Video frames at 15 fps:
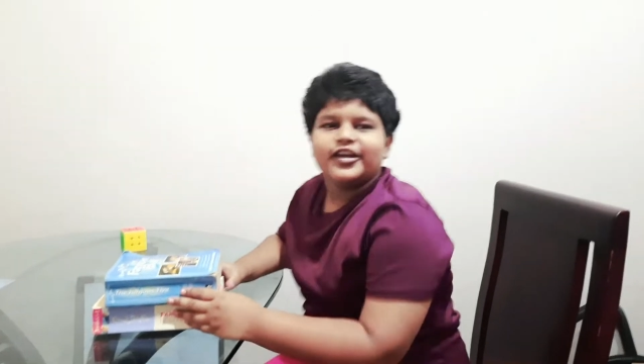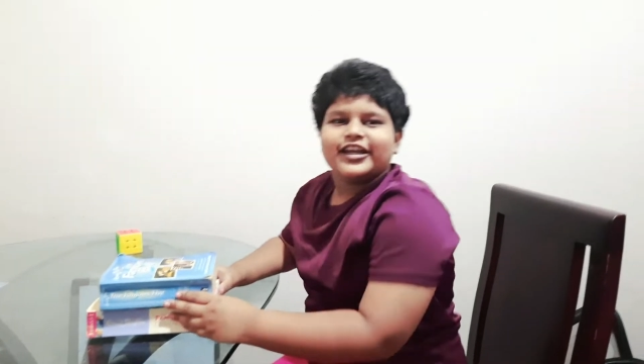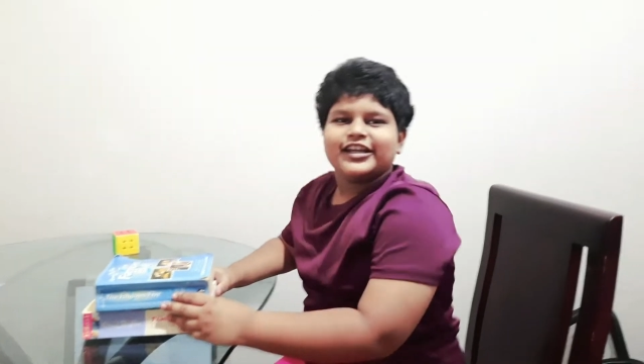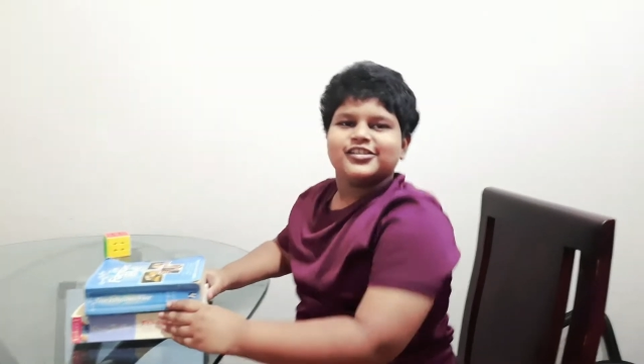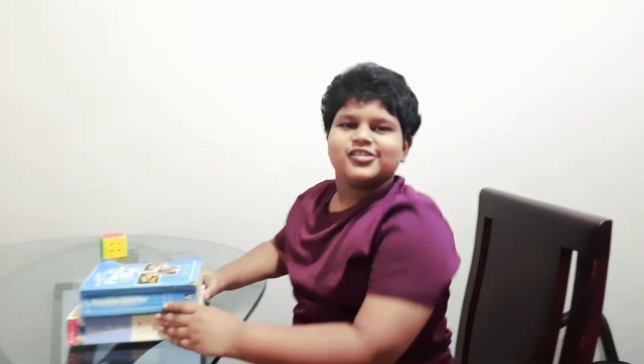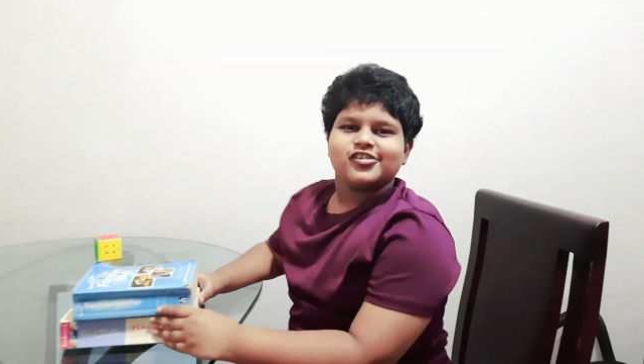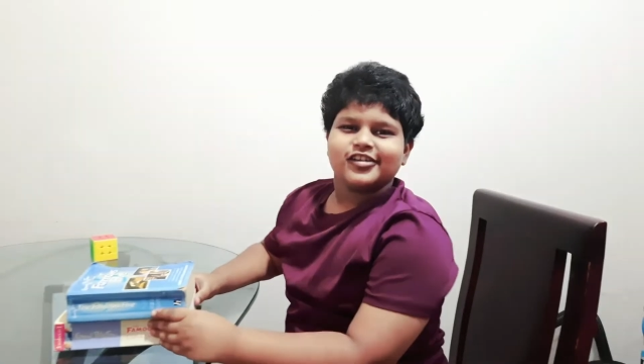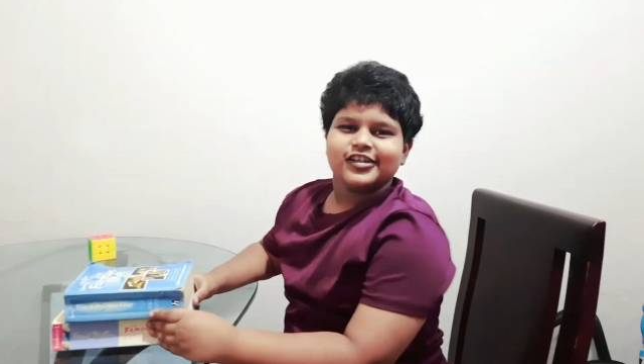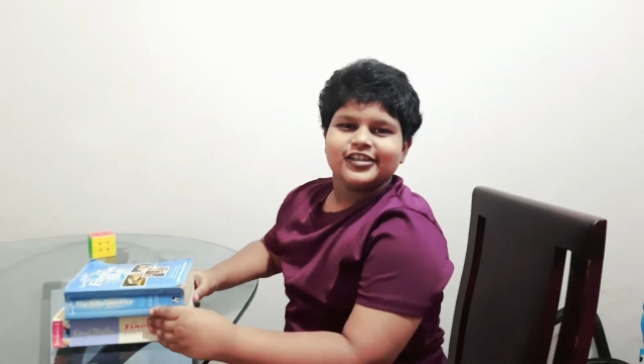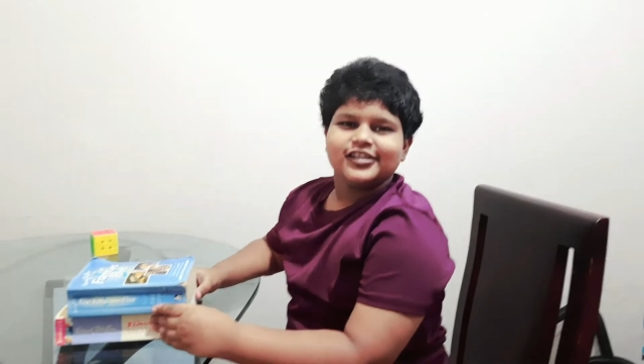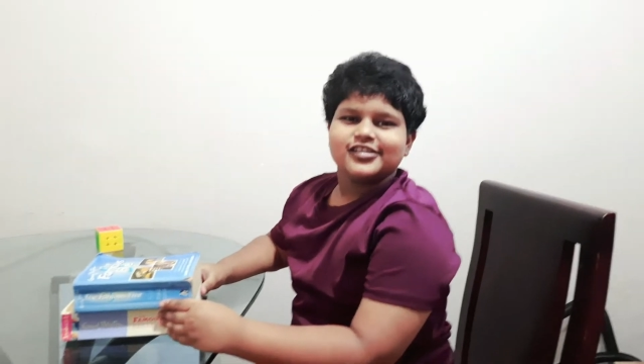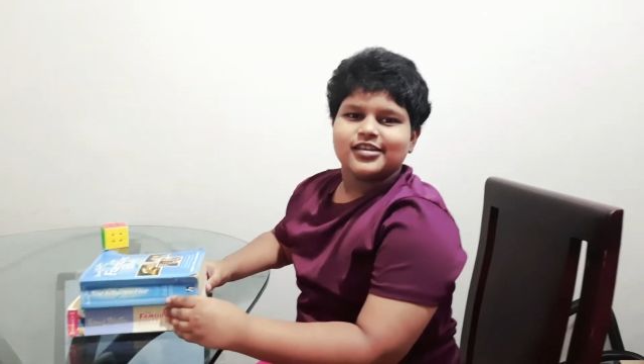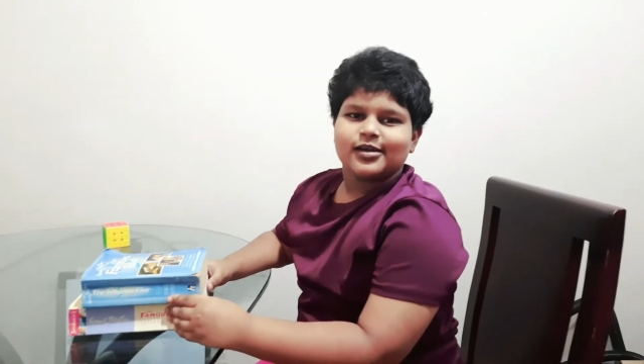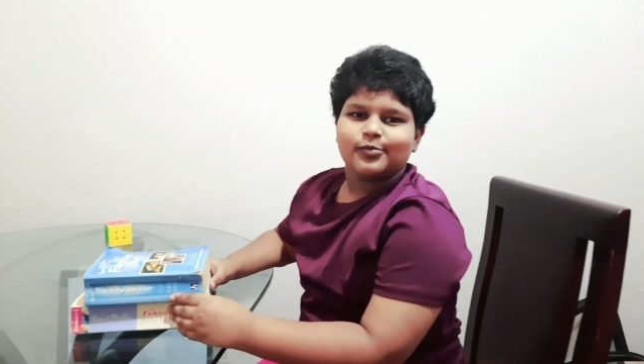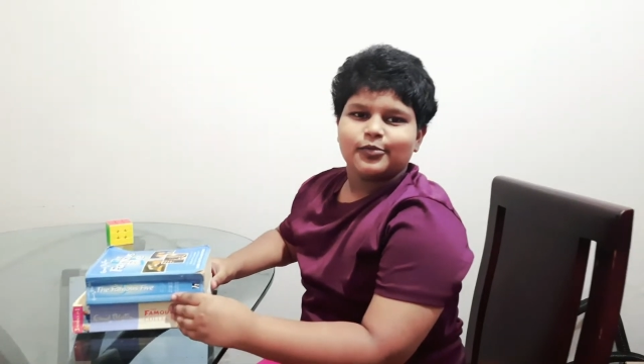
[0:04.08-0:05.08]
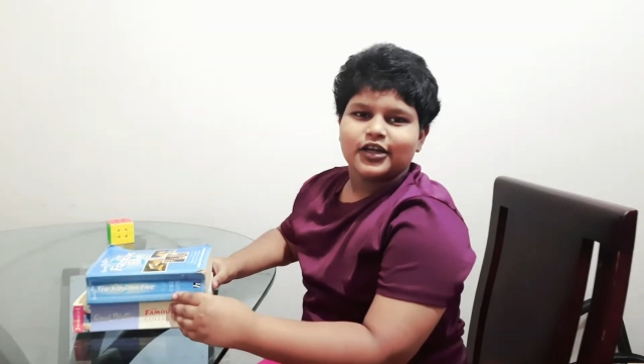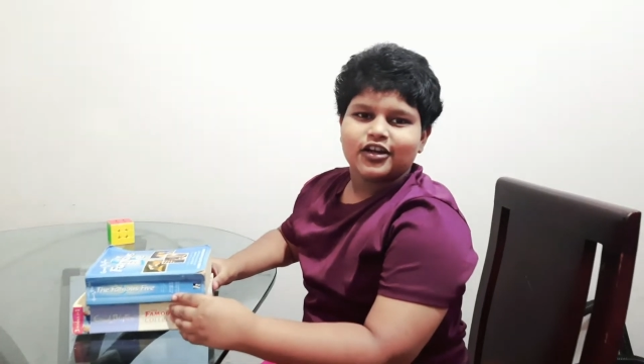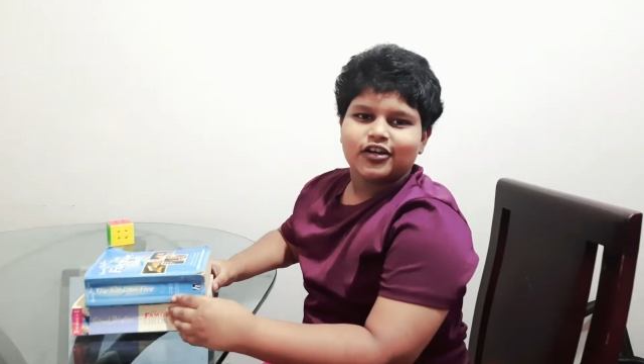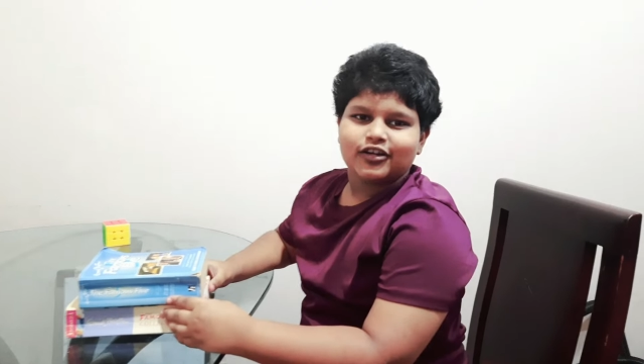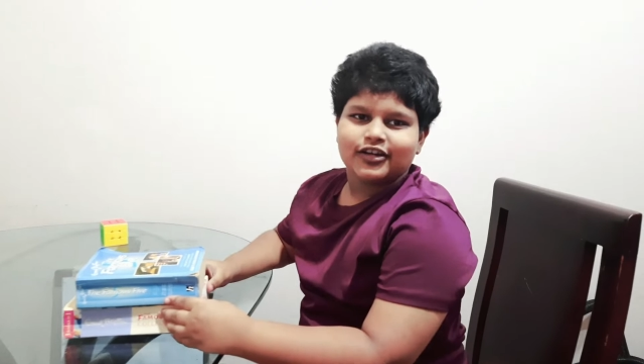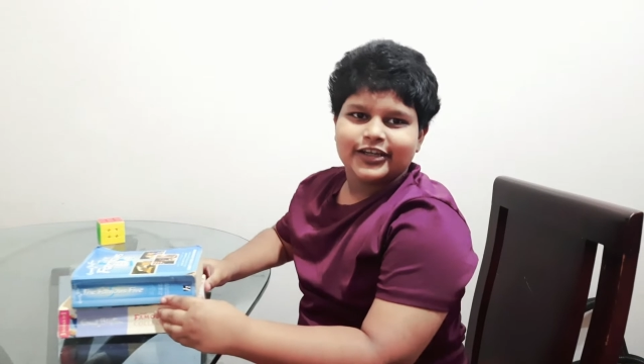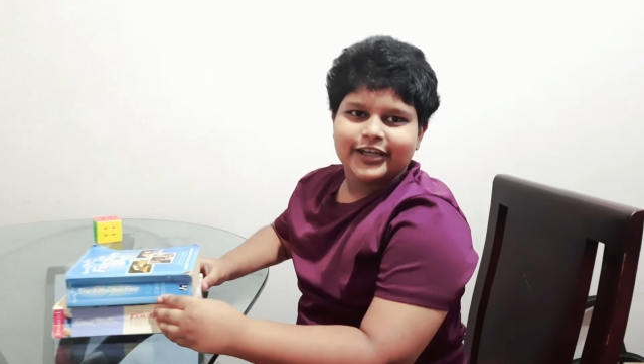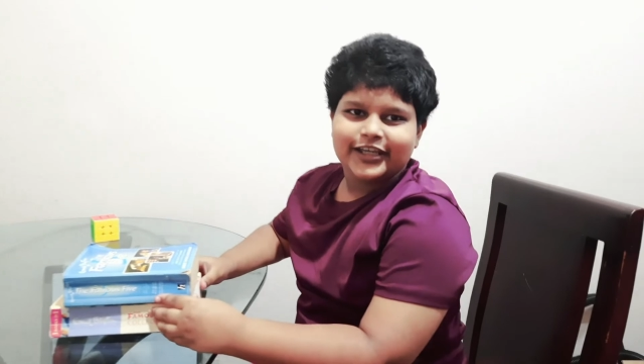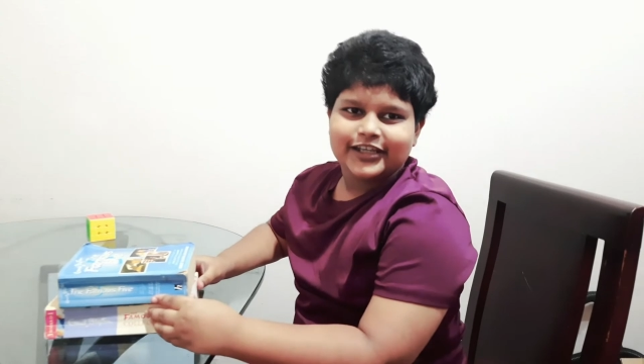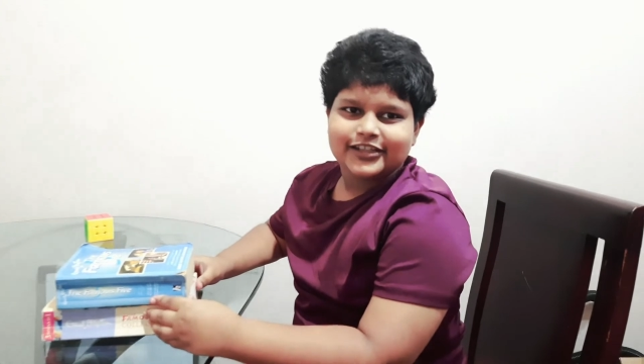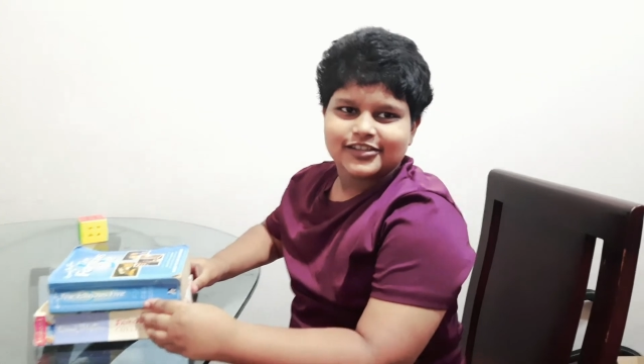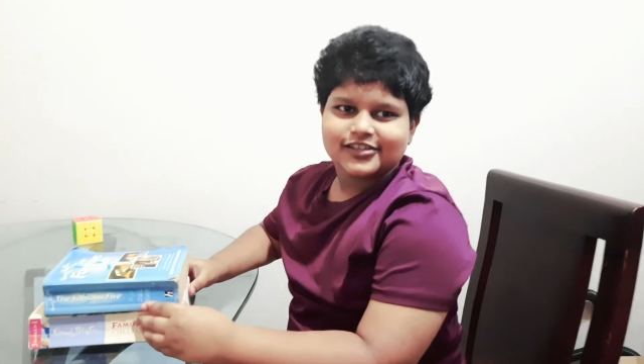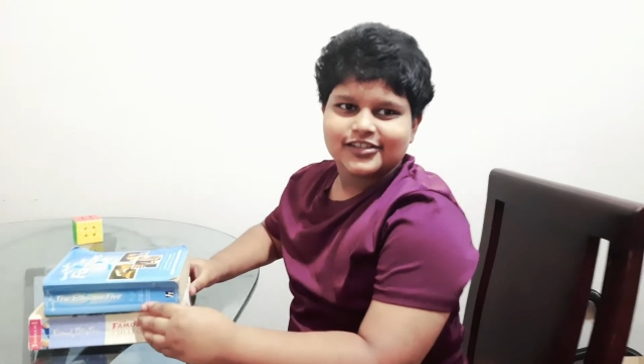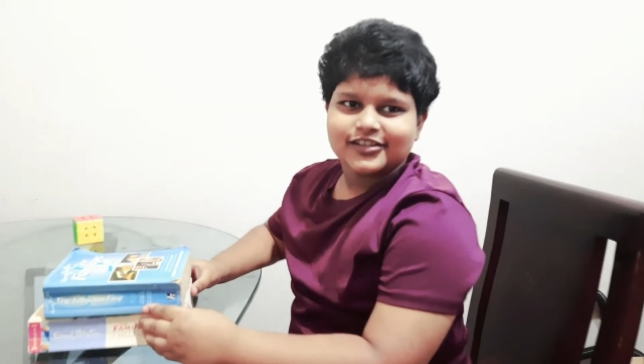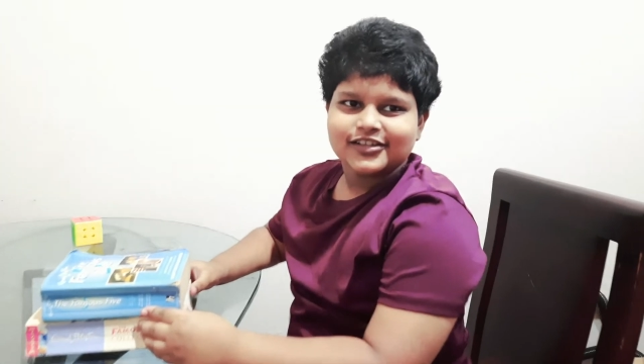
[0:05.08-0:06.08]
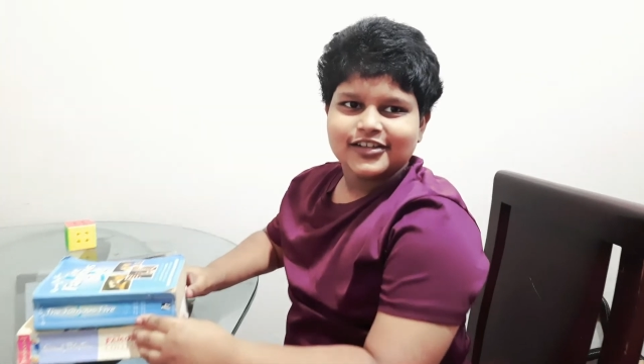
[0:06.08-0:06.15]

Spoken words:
enjoying the summer holidays.